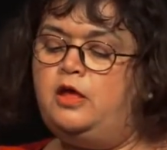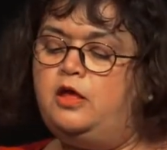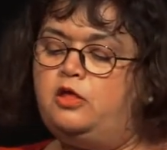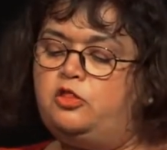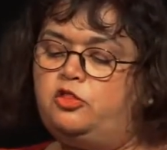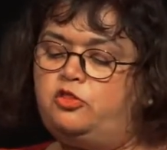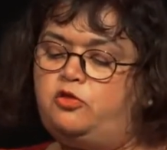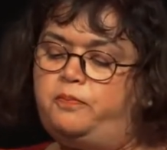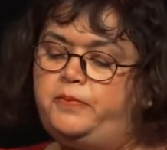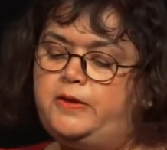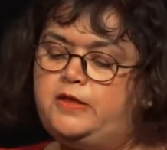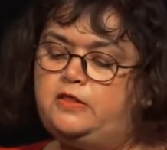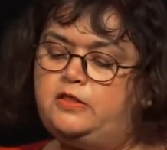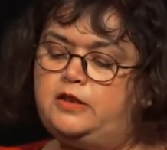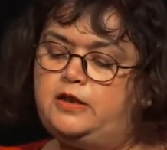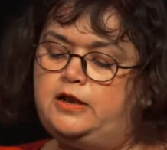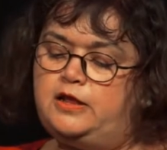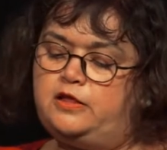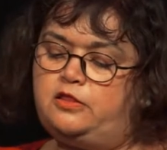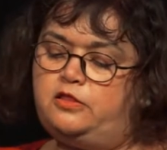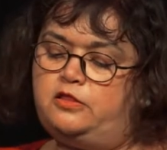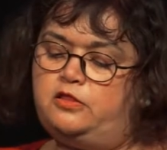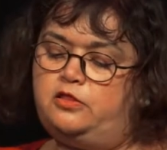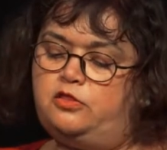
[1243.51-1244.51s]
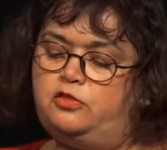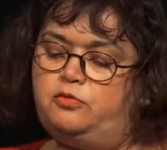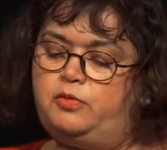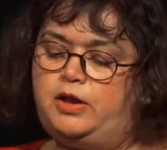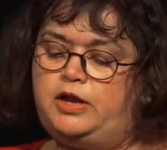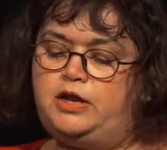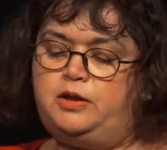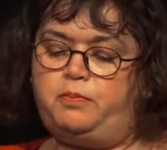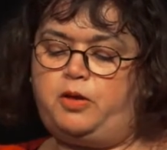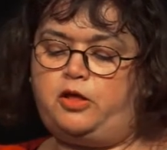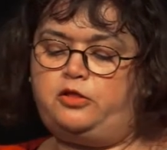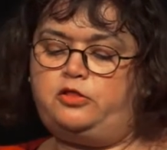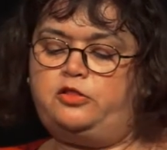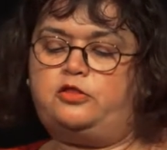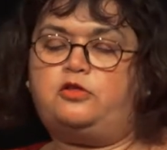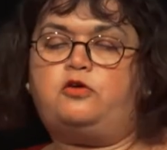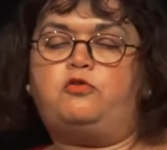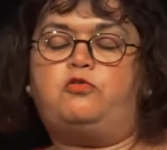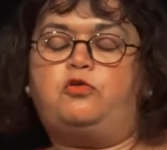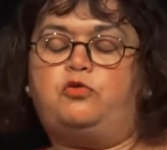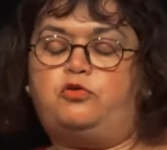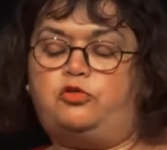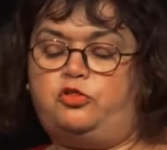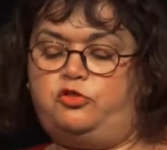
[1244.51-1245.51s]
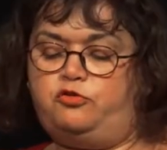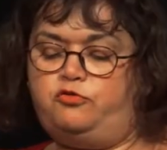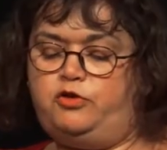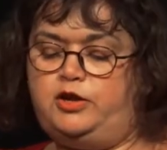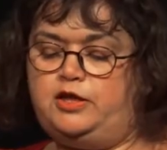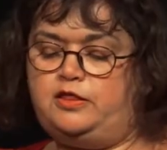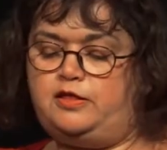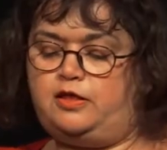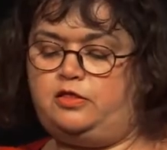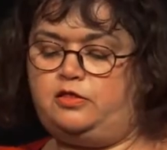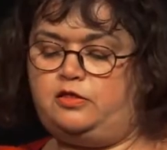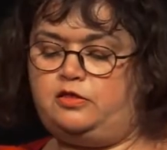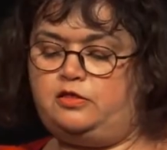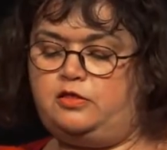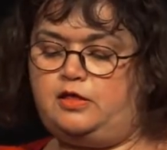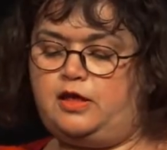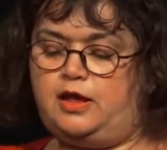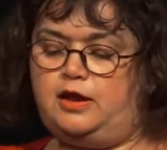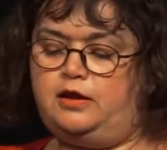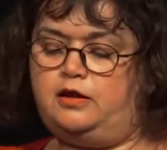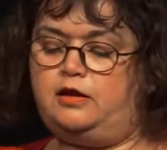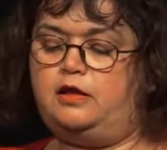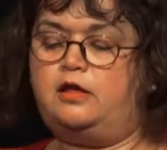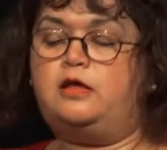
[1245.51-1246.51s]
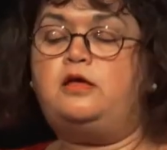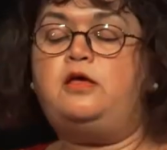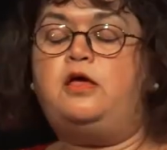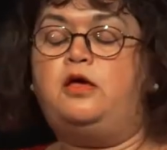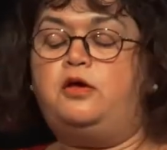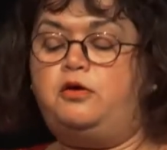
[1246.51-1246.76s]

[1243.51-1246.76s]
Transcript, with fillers: stopping to listen to any busker or street entertainer